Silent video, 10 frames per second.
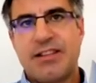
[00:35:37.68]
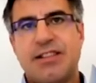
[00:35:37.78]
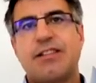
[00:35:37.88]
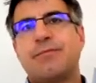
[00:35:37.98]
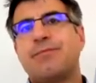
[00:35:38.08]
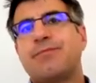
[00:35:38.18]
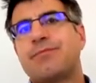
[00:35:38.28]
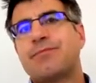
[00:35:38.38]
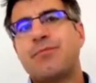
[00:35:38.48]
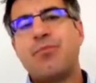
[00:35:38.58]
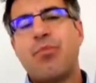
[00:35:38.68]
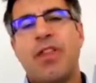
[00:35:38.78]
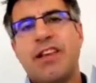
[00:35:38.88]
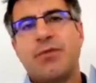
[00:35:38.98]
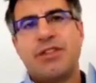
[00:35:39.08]
minutes.
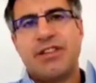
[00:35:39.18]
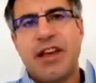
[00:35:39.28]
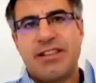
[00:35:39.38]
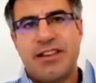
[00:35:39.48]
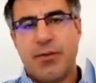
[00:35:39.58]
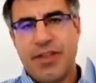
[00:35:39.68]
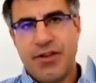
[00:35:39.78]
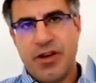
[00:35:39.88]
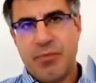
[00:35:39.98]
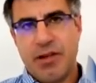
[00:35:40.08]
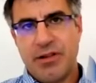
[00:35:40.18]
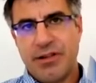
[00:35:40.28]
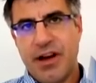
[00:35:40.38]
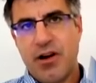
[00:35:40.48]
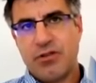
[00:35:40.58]
This was testing whether you could build the